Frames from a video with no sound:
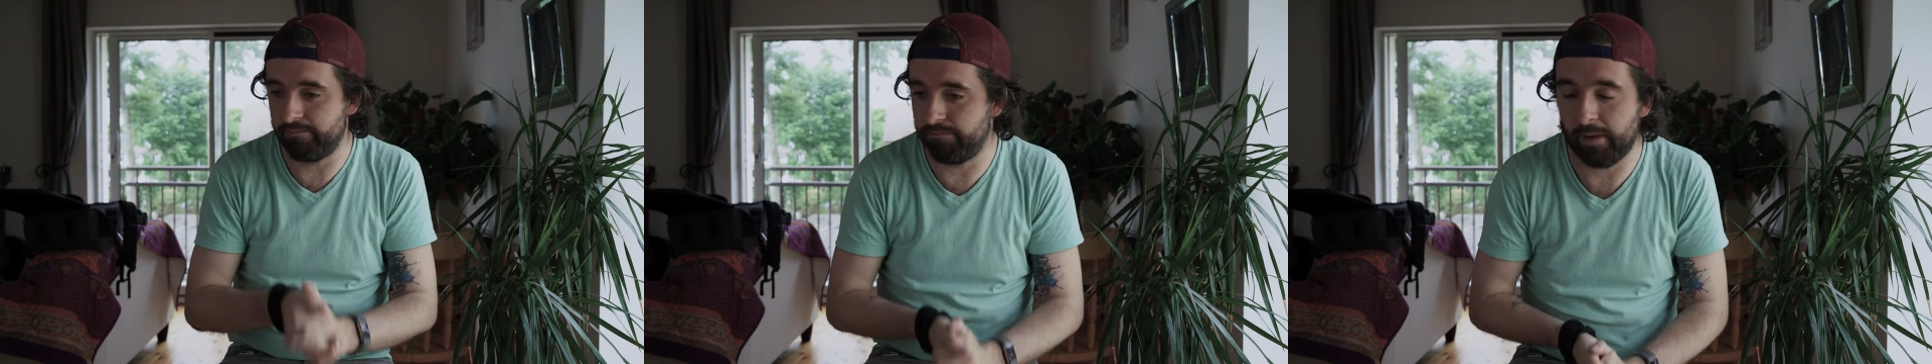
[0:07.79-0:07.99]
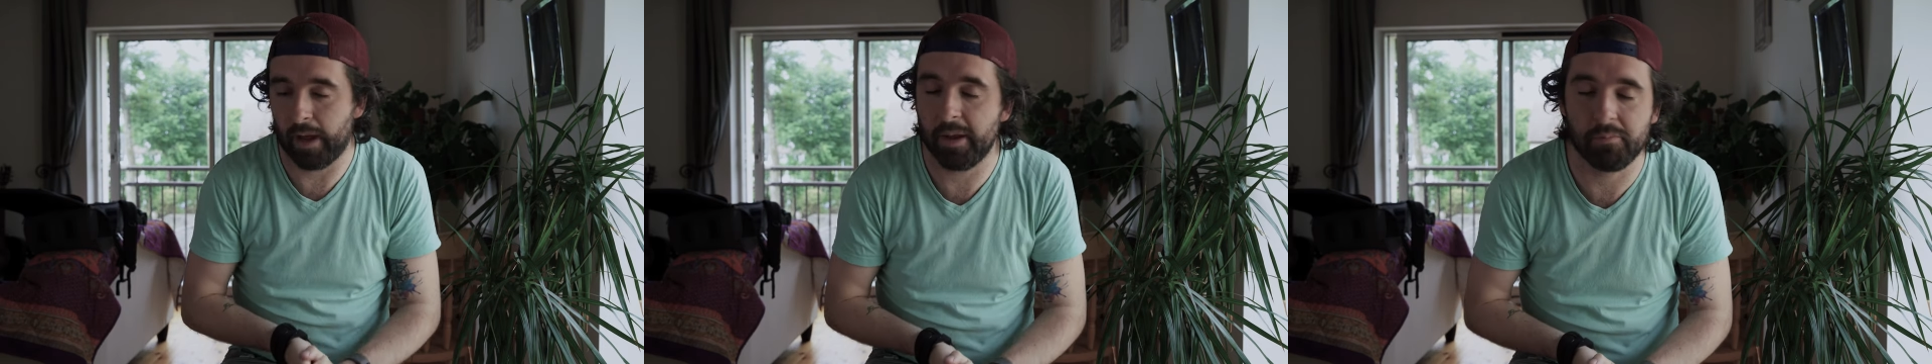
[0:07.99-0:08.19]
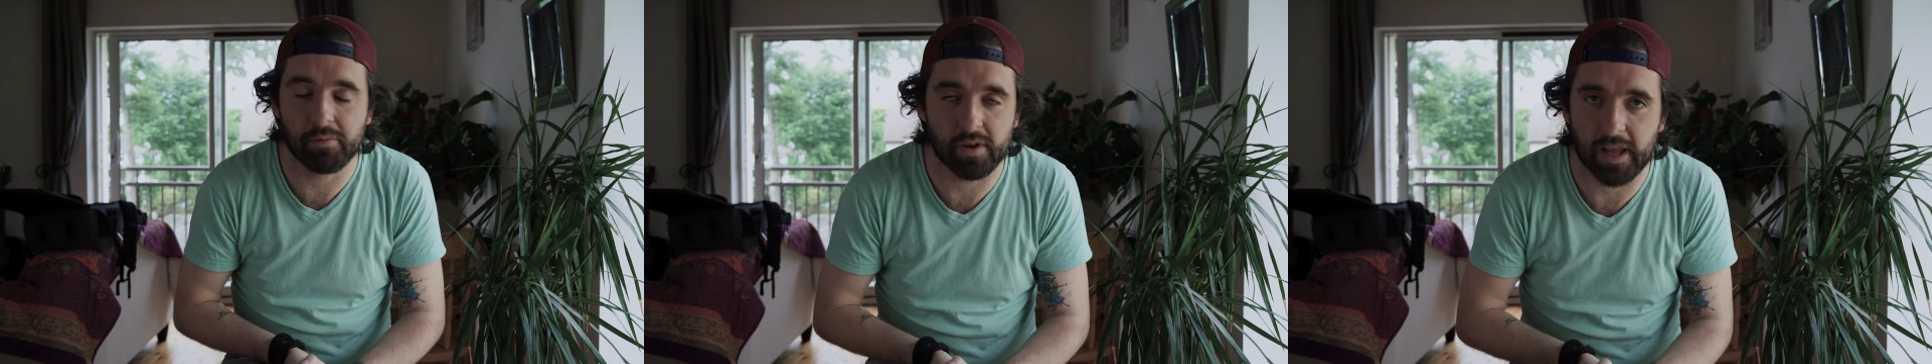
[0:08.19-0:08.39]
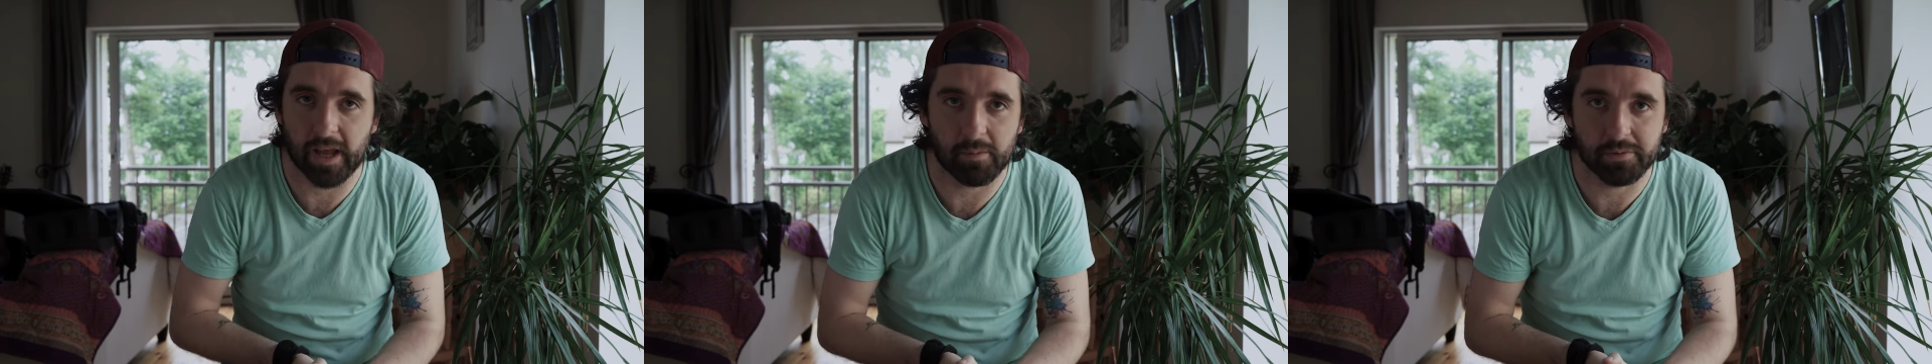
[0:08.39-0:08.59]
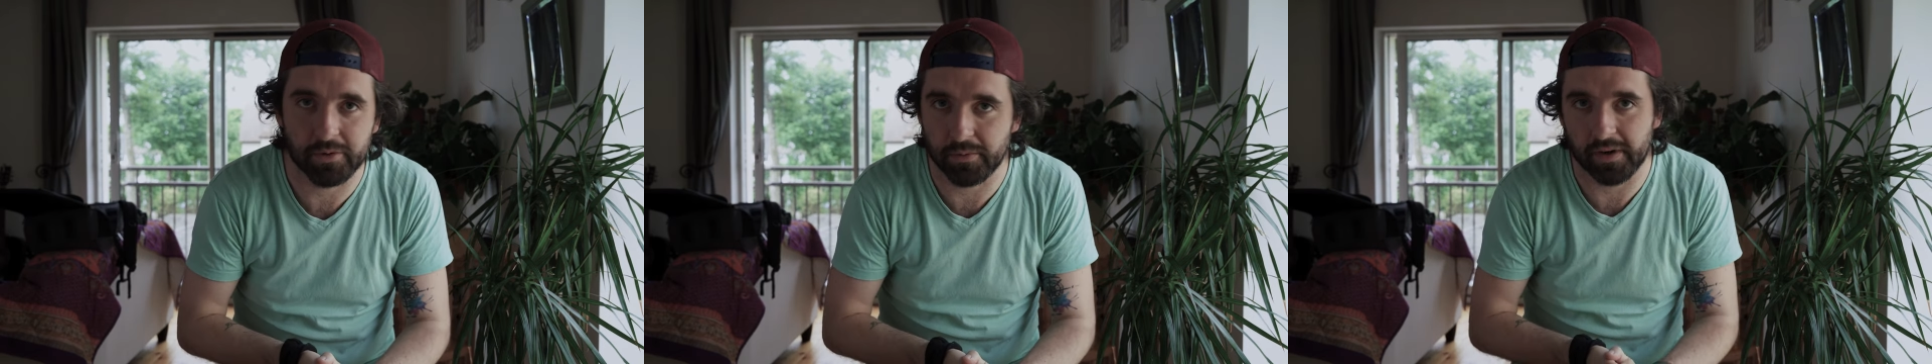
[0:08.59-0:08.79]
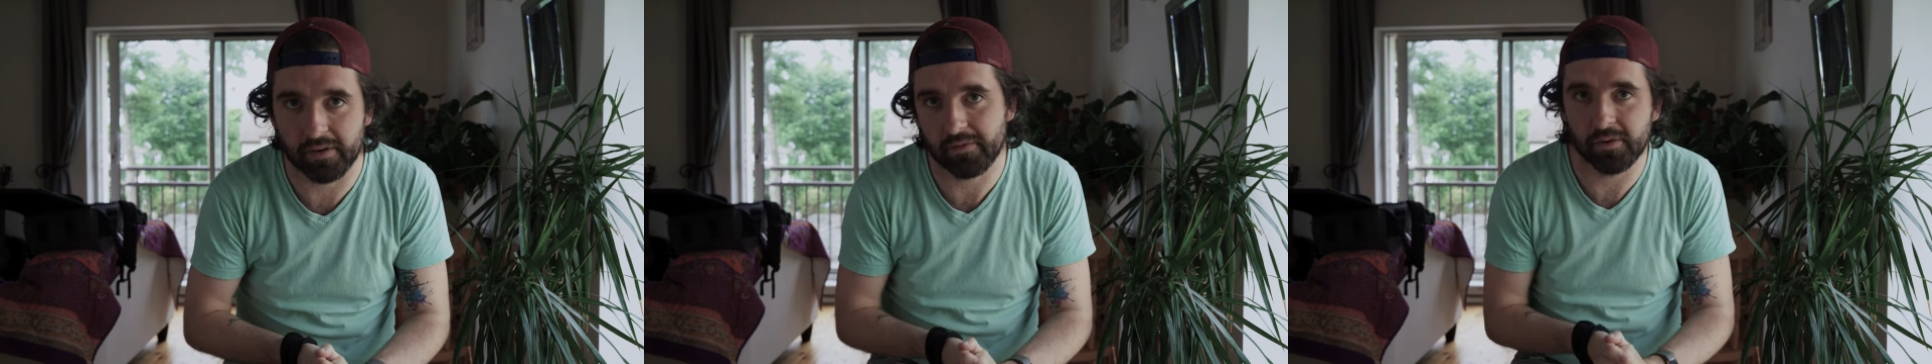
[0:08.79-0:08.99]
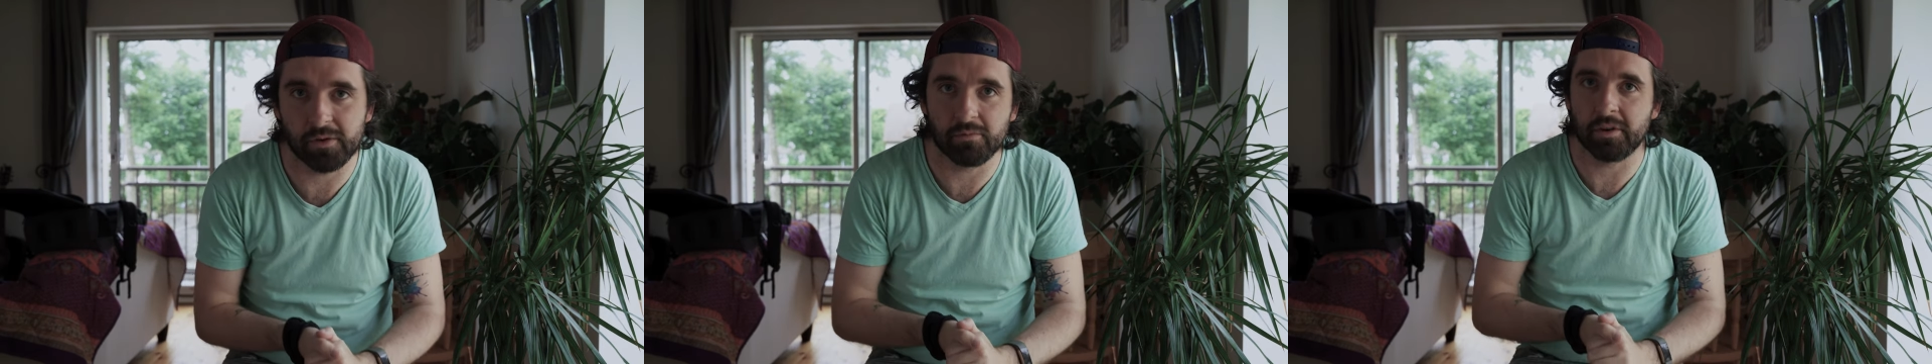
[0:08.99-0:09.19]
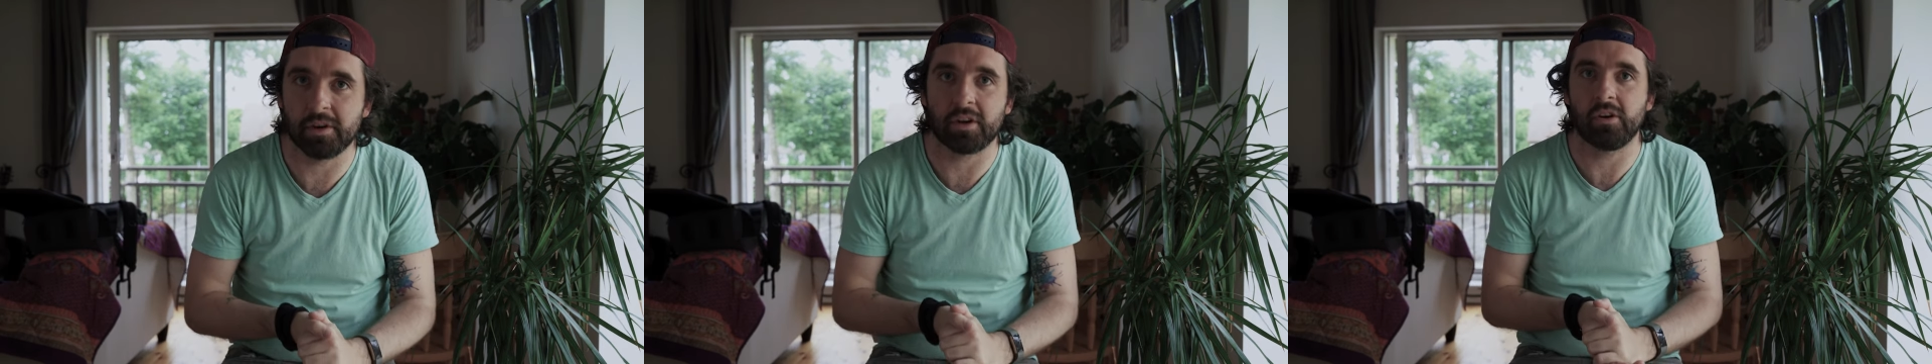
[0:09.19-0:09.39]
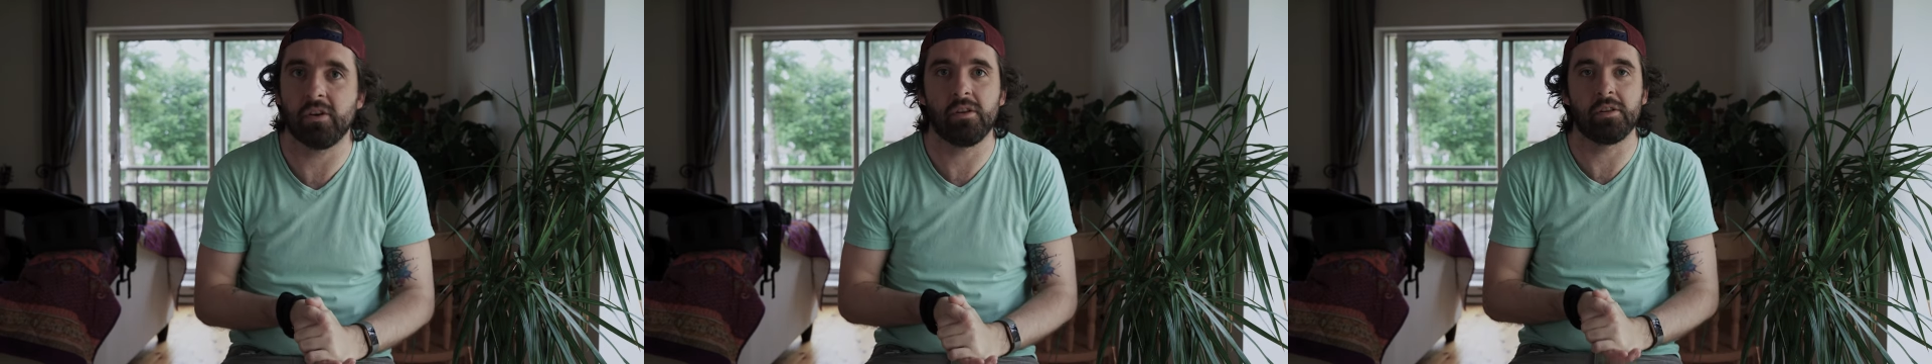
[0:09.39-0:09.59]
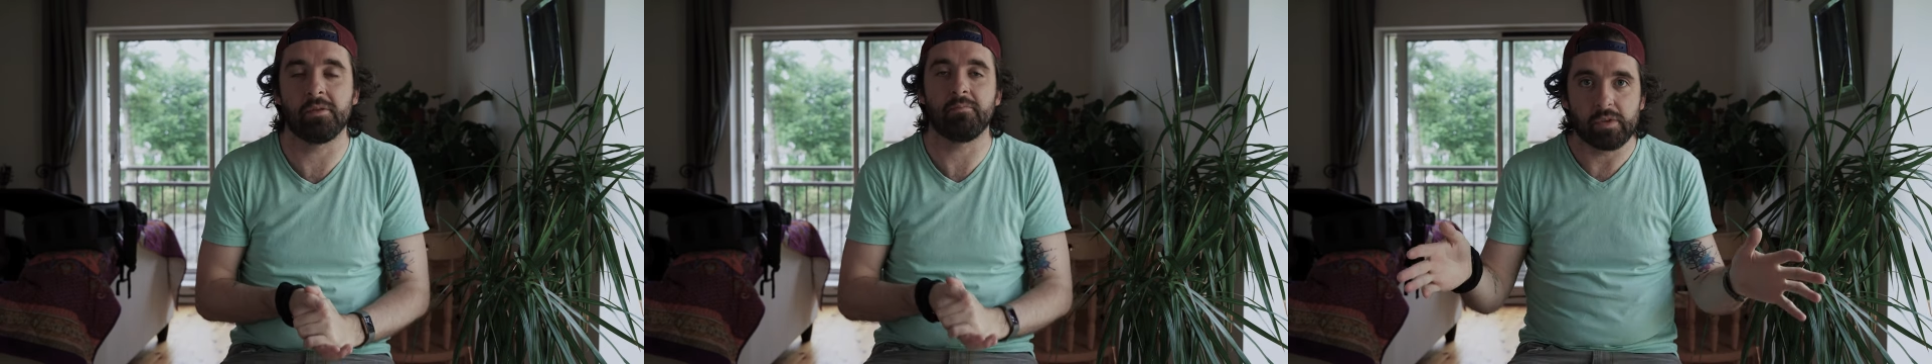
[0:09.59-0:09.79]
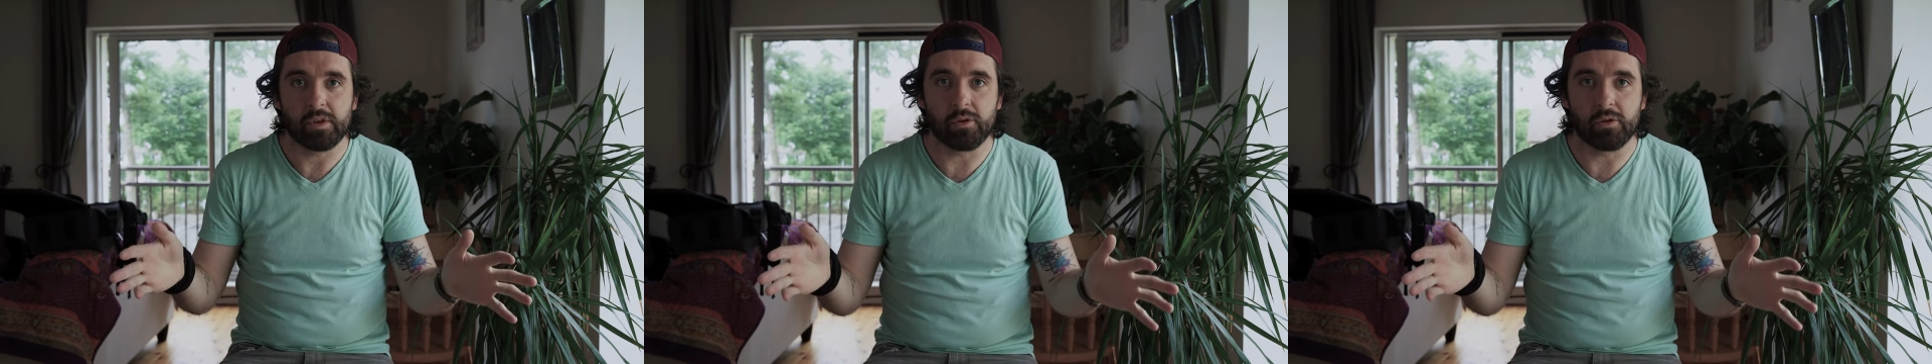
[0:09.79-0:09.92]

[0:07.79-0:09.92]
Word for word: hyperlapse, whatever you want to call them.